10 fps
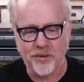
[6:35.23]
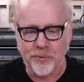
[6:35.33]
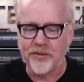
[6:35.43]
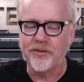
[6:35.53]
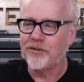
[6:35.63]
It
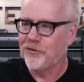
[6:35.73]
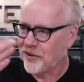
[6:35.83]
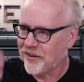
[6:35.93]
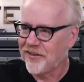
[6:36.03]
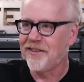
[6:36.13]
was
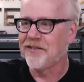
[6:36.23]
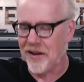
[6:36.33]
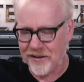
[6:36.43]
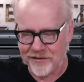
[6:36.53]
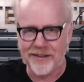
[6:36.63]
just this
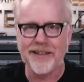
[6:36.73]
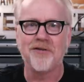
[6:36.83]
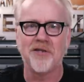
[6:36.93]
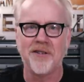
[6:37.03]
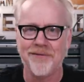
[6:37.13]

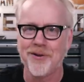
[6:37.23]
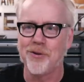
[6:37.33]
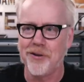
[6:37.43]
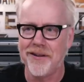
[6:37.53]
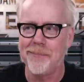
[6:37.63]
oscillation of the
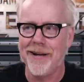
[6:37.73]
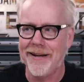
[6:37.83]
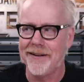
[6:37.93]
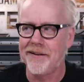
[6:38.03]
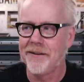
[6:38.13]
good and the
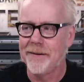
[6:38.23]
bad.